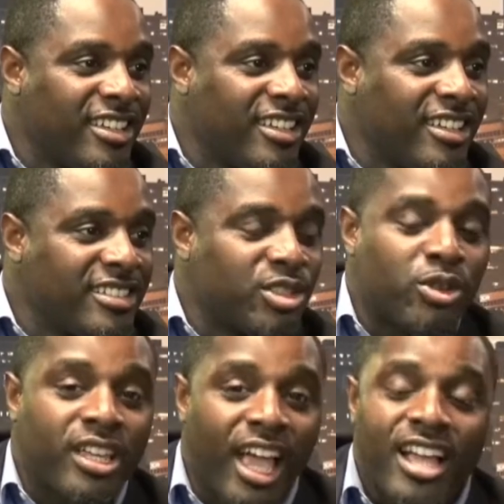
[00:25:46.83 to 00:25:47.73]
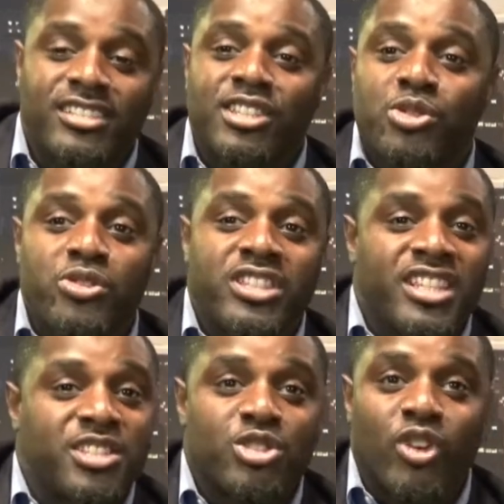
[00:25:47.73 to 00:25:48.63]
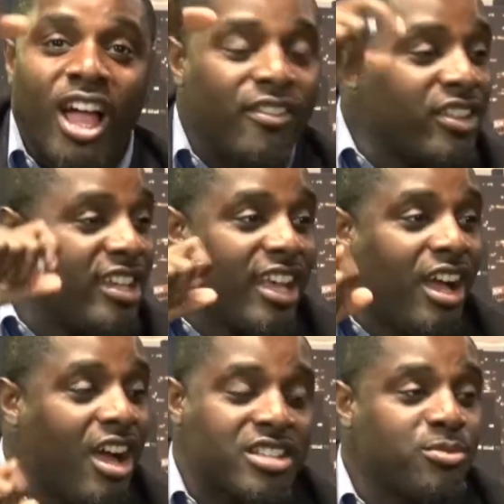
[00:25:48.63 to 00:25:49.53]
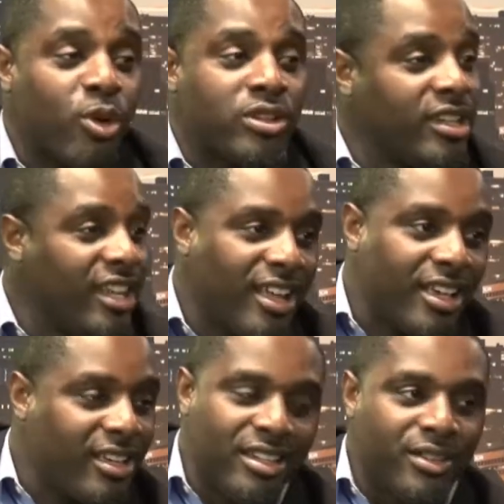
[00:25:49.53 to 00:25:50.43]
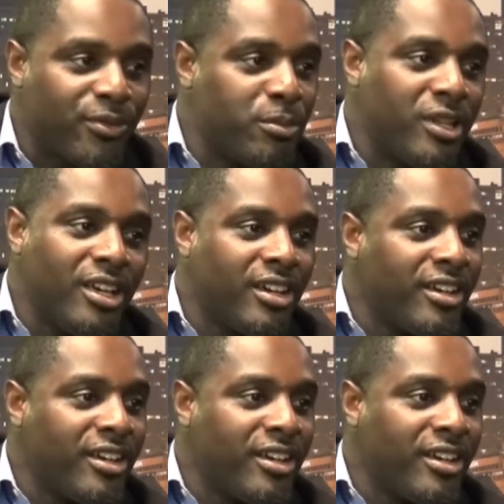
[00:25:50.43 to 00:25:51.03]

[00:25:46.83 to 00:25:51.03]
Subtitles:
So the guys that you see driving in their car smoking, and they not getting it from there.